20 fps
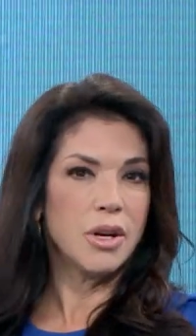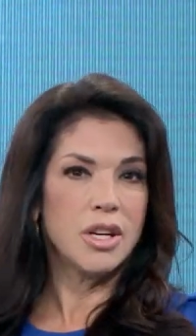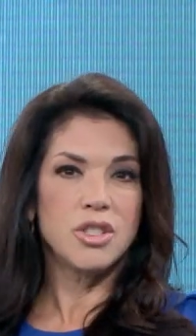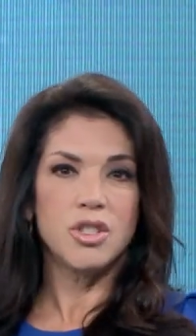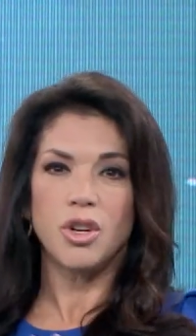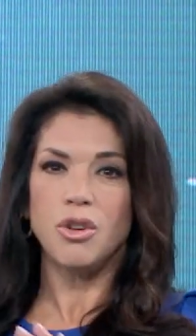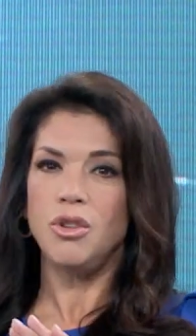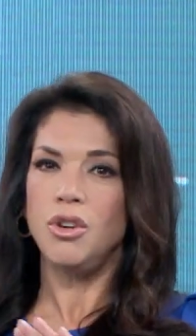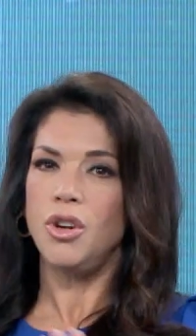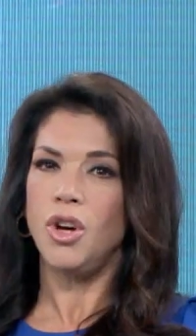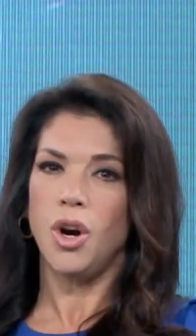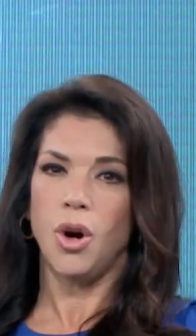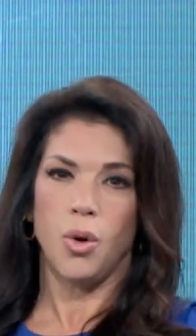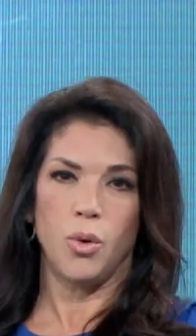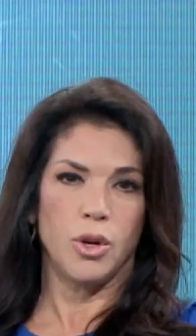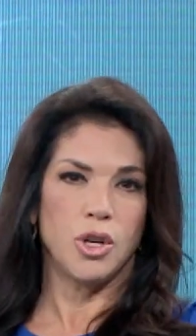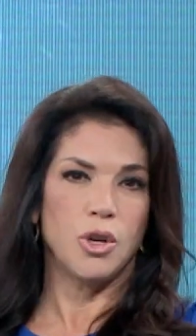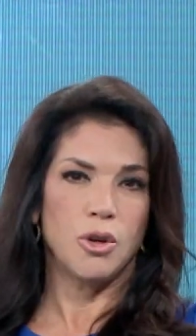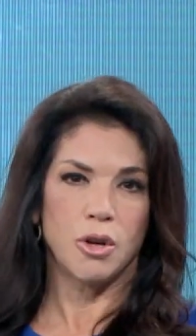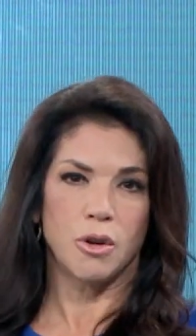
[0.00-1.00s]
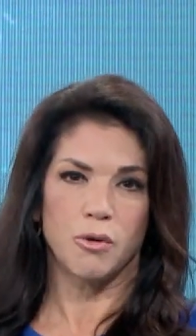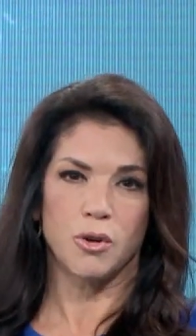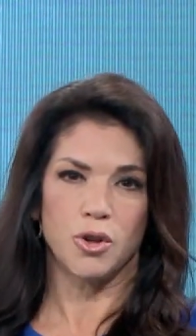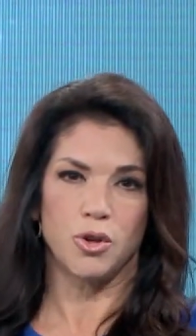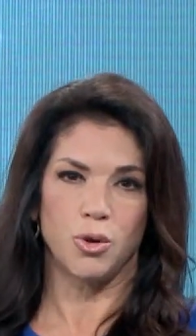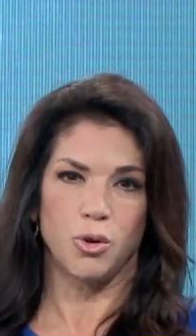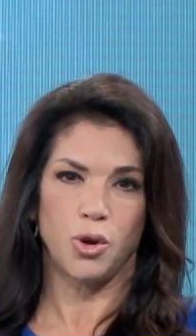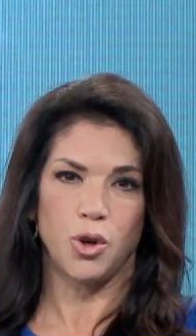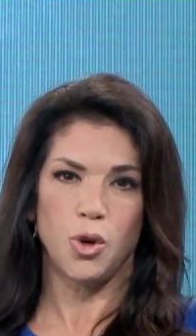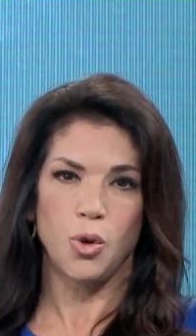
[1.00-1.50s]
is no
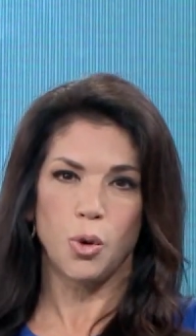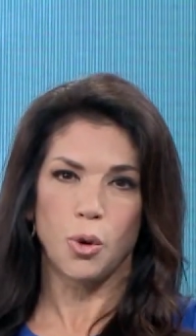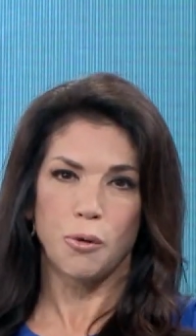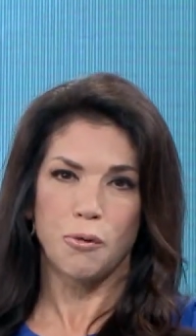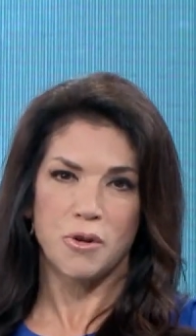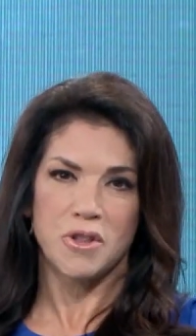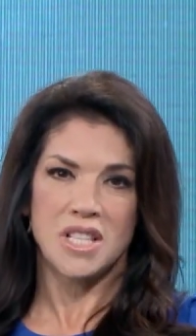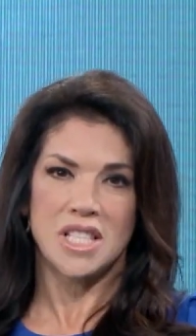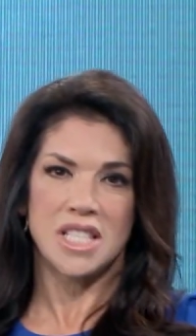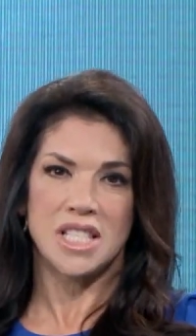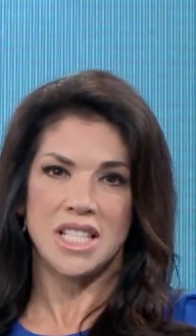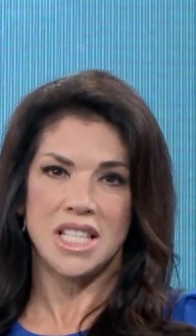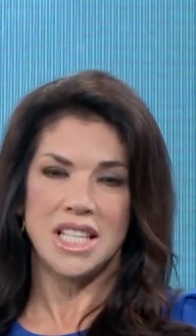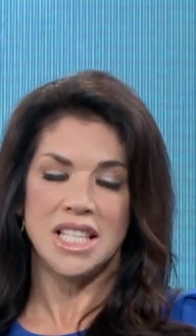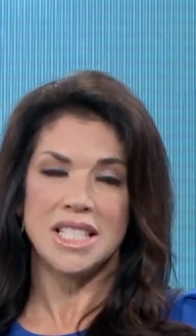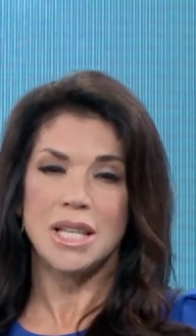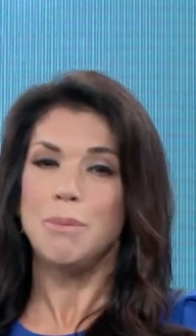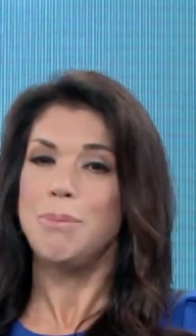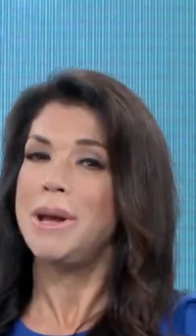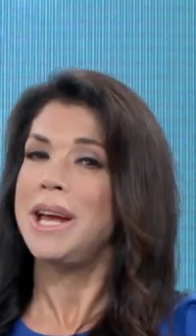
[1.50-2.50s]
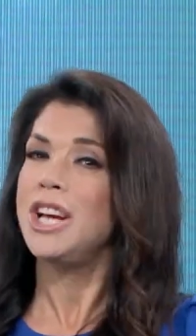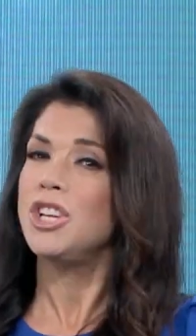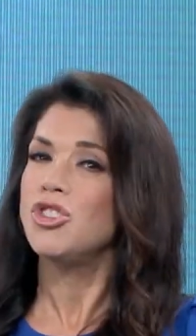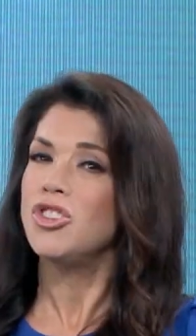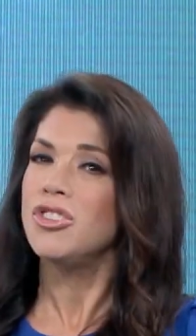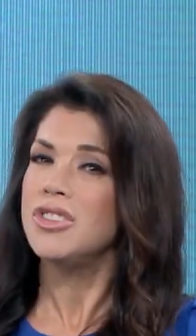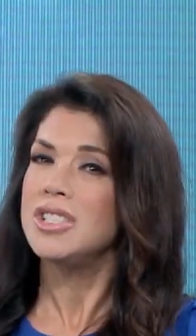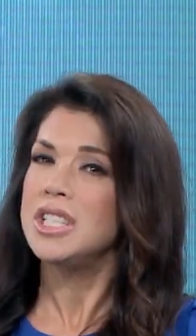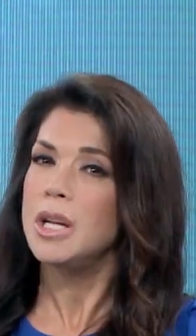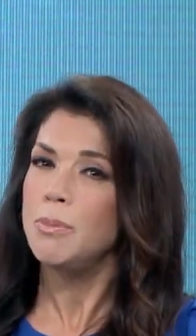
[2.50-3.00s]
universal cure for the disease, and
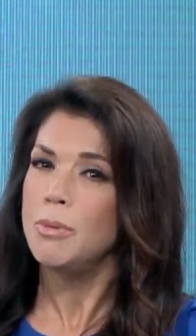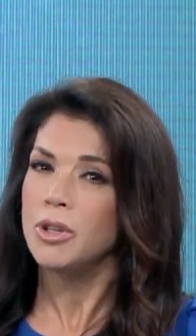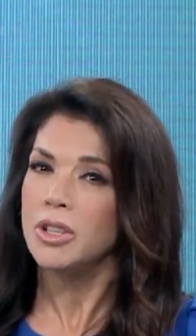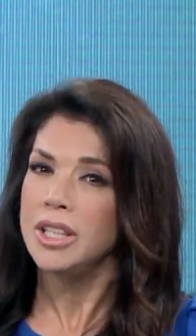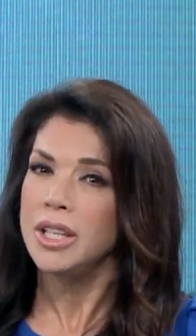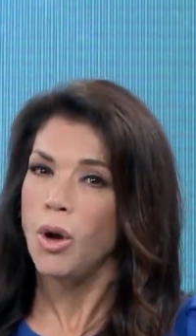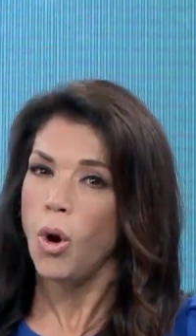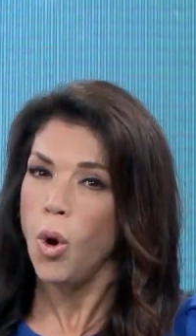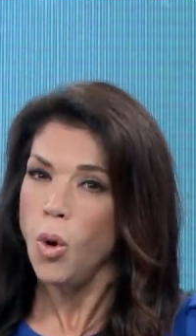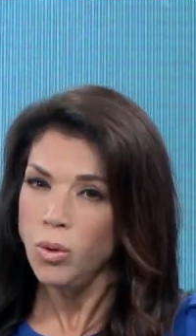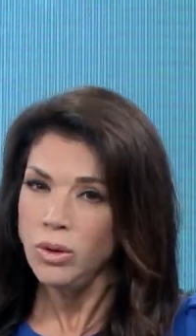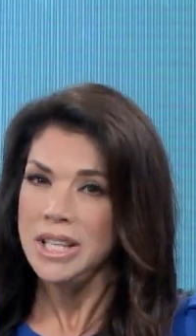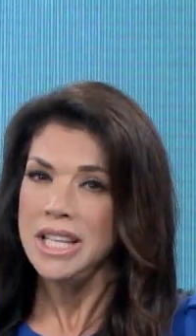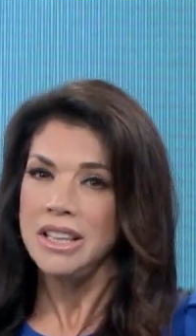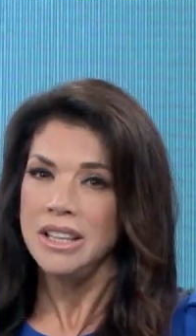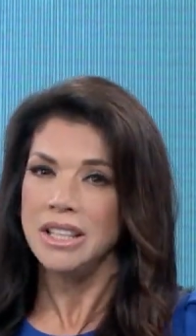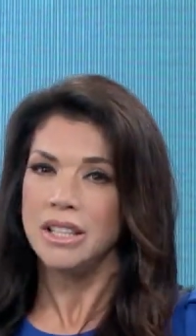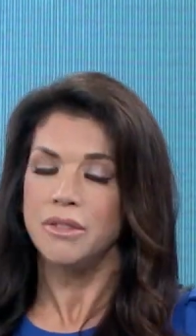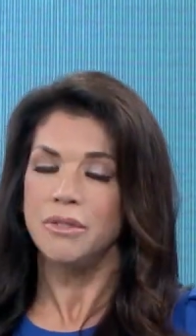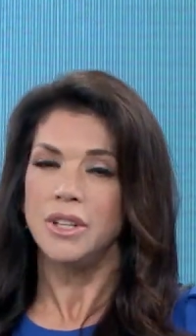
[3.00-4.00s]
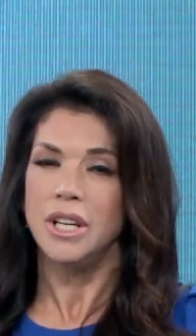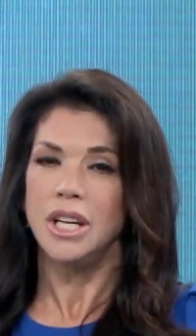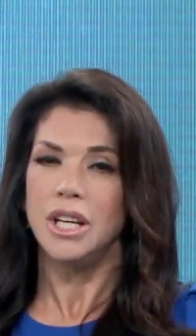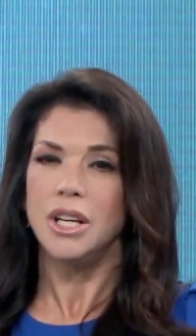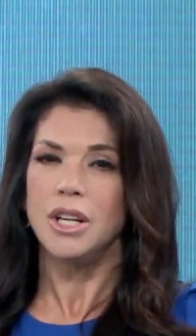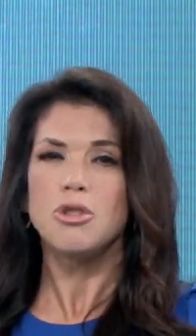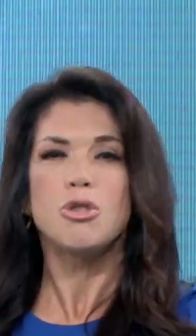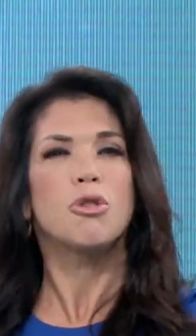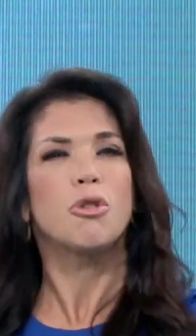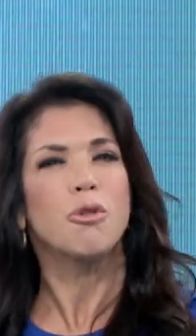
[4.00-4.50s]
patients typically only live
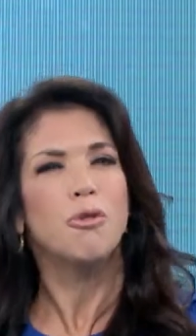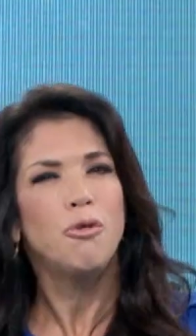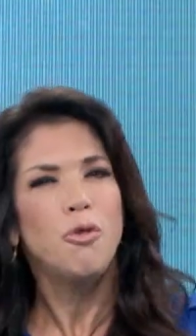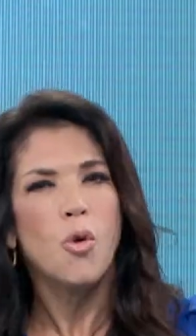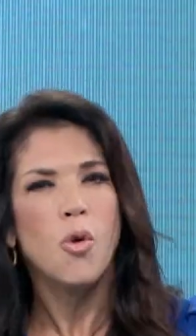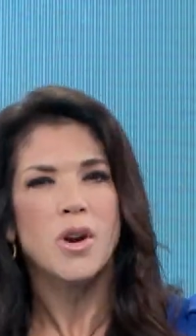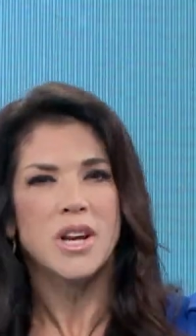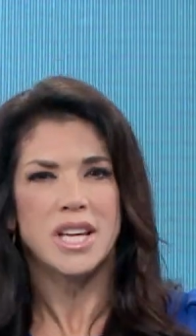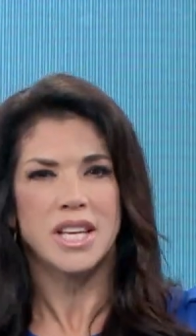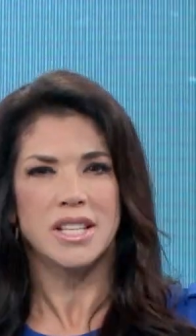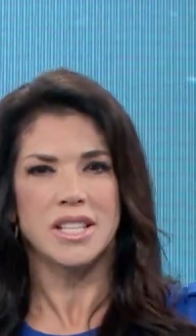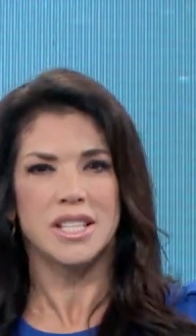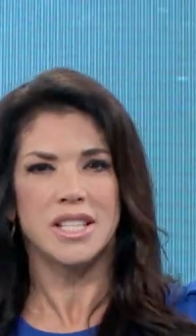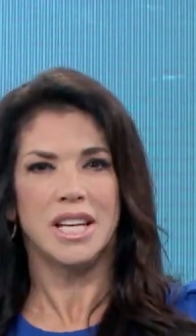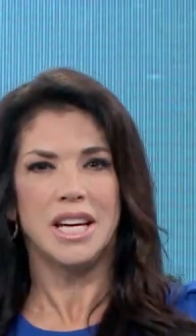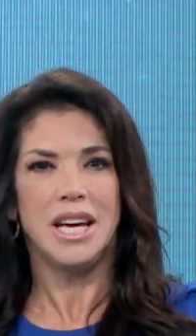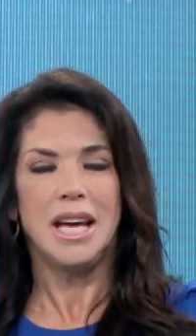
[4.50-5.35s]
to their 40s.